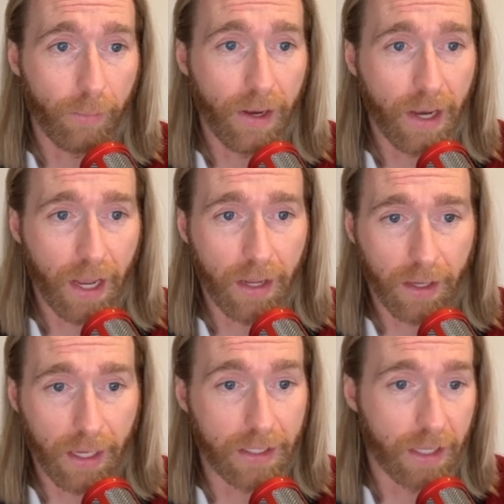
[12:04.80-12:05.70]
Monday
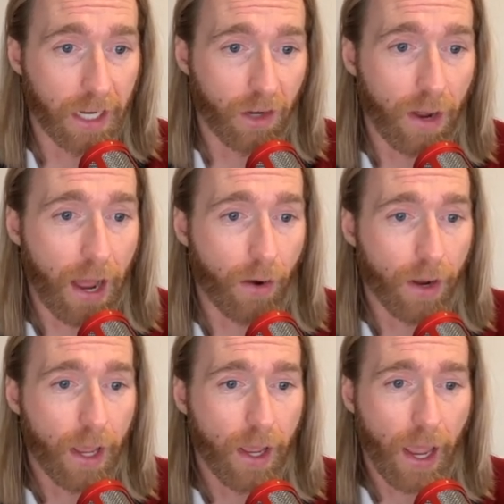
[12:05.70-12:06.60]
is going to go out.
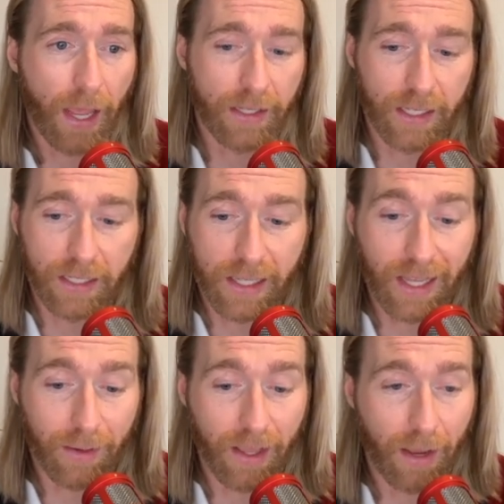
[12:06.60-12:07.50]
And since
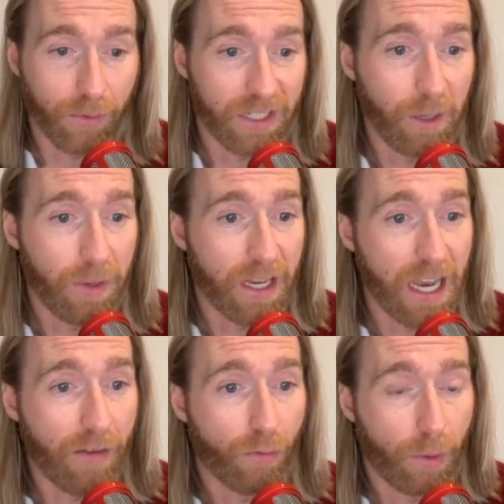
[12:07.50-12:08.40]
that recipient
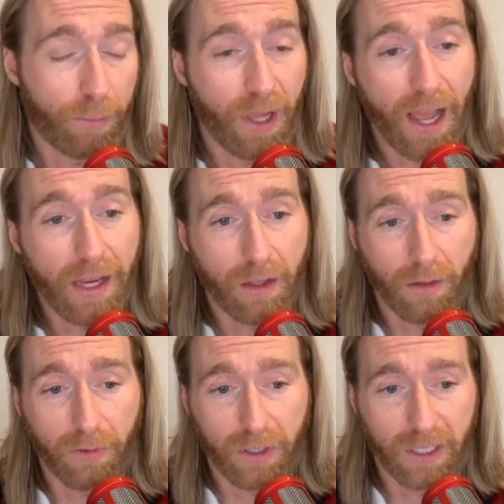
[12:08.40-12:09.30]
never replied to the
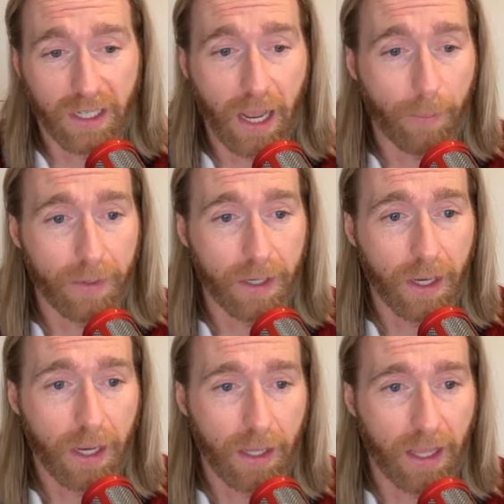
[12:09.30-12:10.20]
first attempt,
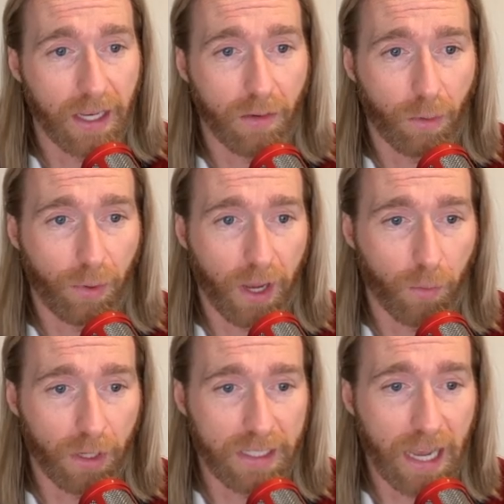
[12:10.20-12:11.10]
they didn't reply in
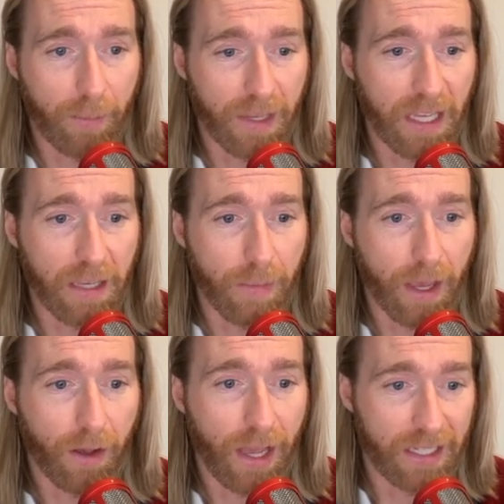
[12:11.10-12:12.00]
WhatsApp,
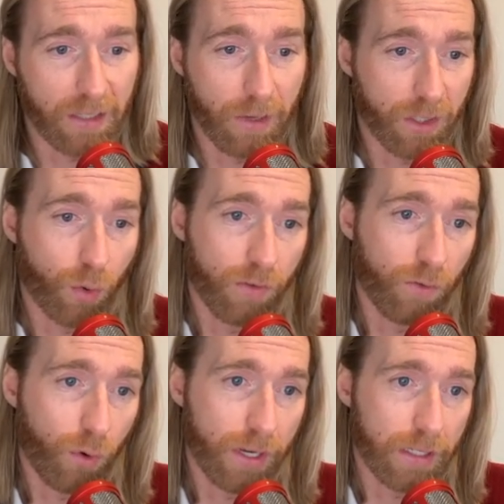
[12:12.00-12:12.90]
email, SMS, or
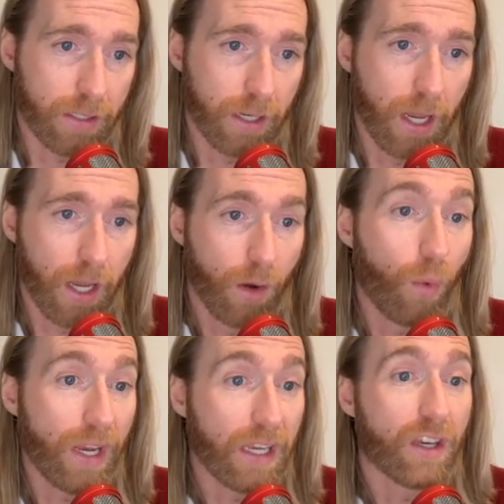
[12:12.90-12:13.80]
voice,
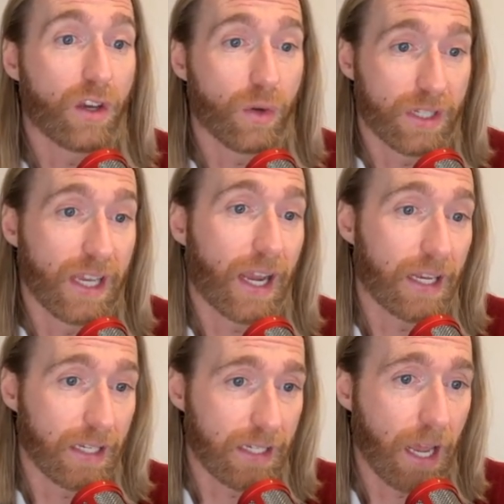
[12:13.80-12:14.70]
we need to do a
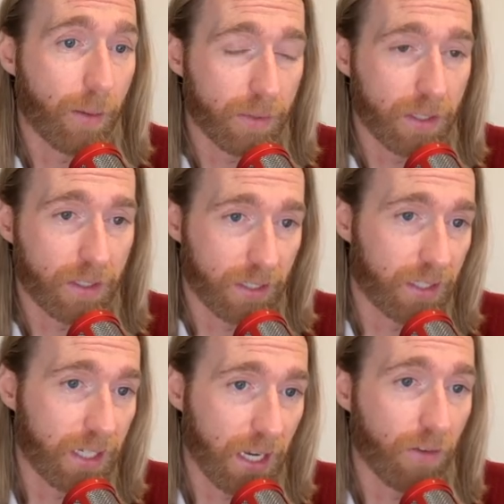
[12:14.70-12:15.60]
second attempt to
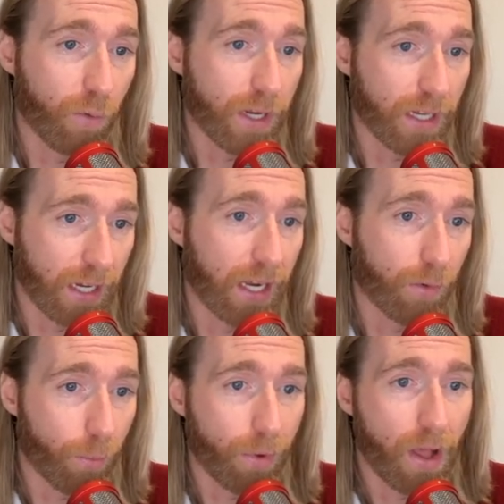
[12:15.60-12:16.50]
see if we can get a
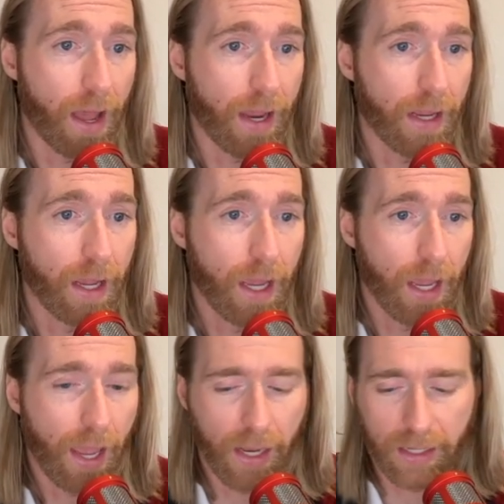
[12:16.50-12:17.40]
reply.
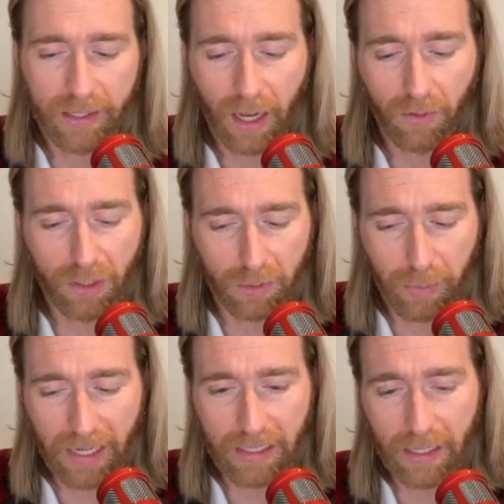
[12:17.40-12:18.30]
And instead of just
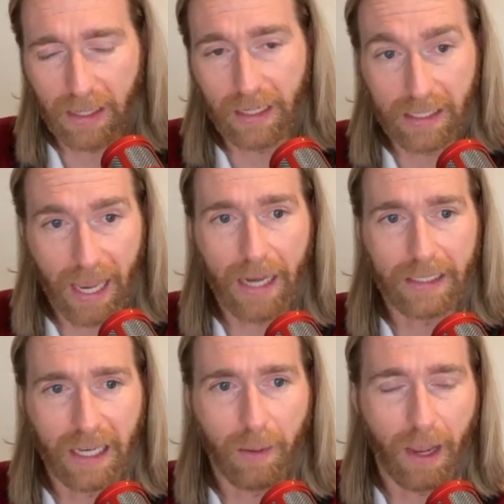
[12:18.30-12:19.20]
pasting the exact
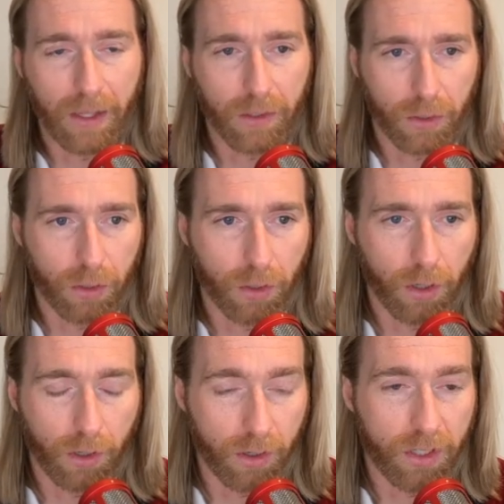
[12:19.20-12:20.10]
same answer,
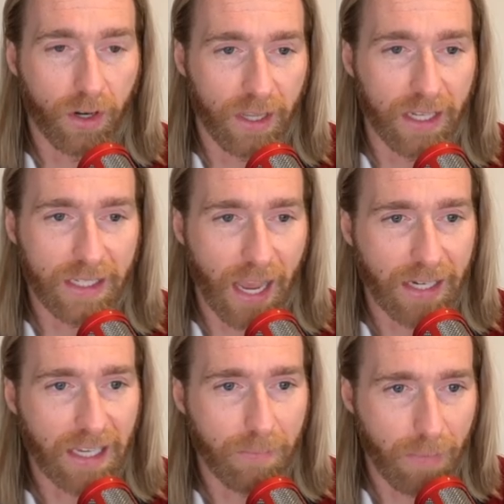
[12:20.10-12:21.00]
the exact
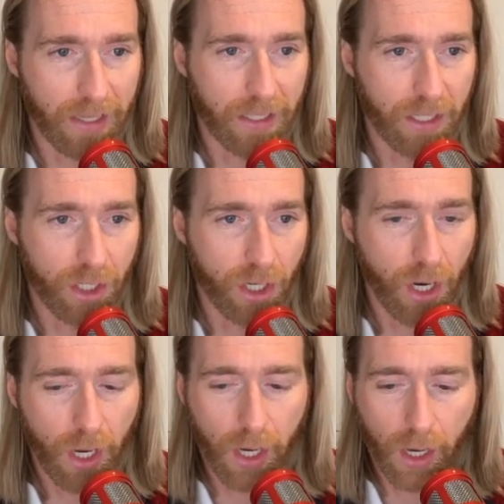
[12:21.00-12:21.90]
same message
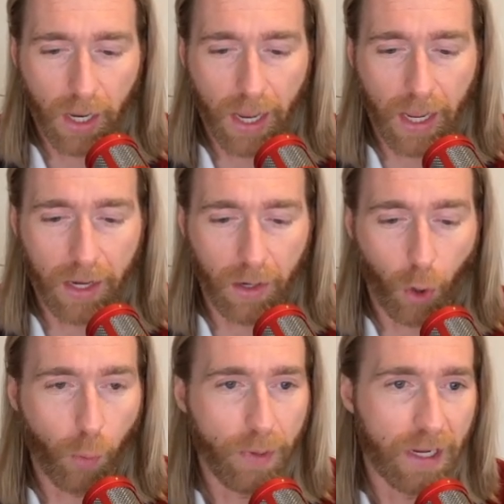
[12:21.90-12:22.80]
and
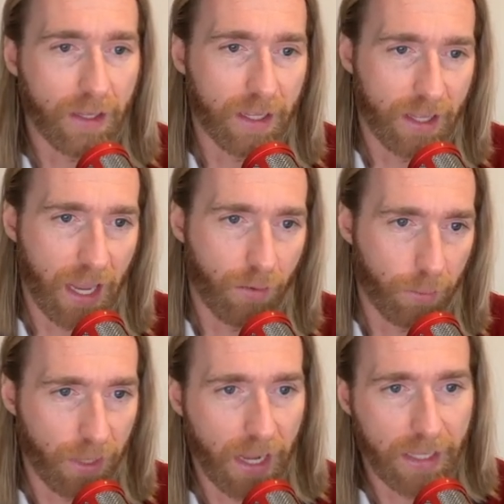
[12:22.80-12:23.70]
hoping that they
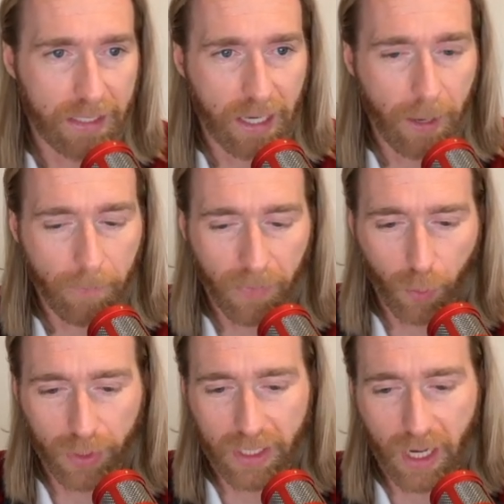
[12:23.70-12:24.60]
reply this time,
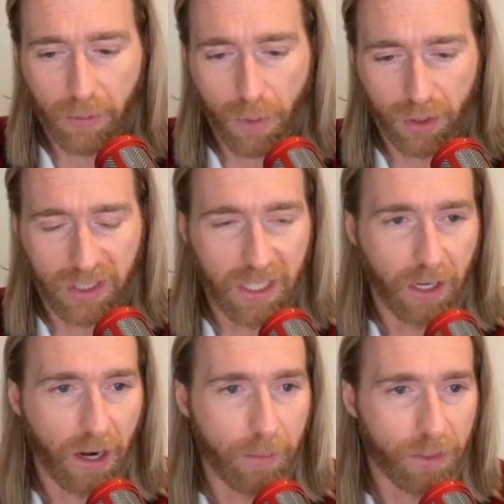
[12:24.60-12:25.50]
which is how most
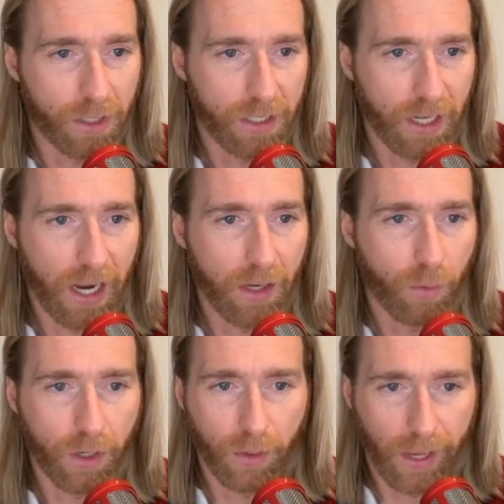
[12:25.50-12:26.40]
CRMs are designed, where
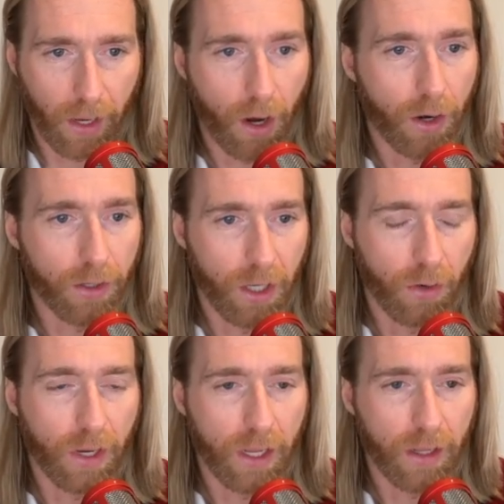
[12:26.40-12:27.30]
you like hard
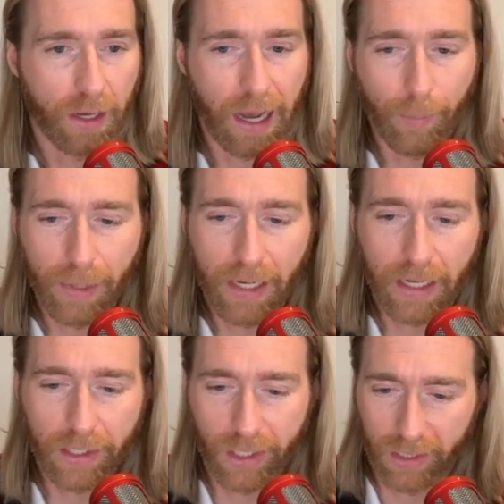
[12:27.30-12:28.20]
code in the copy and
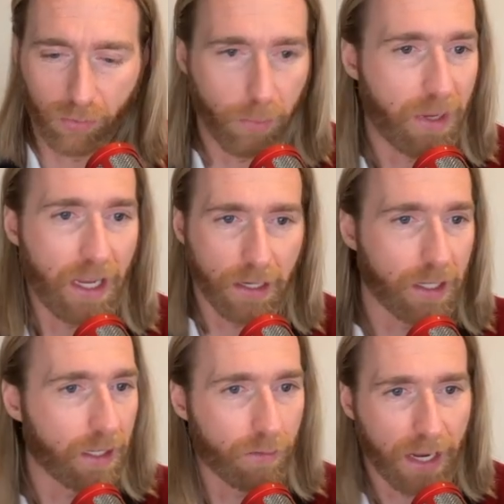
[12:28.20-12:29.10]
it just
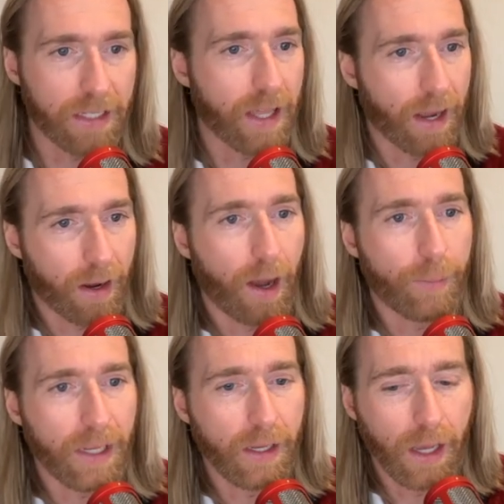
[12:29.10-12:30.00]
repeatedly writes that
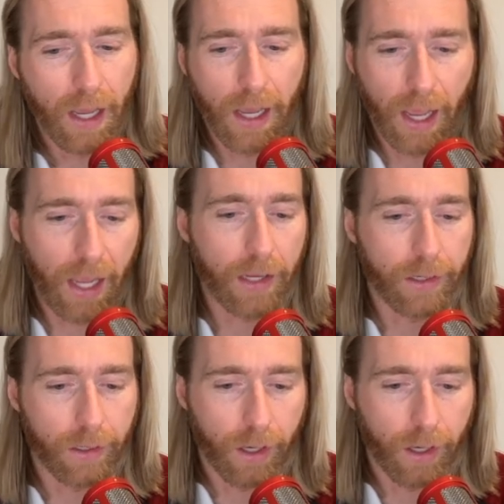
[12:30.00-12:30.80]
copy. Hey,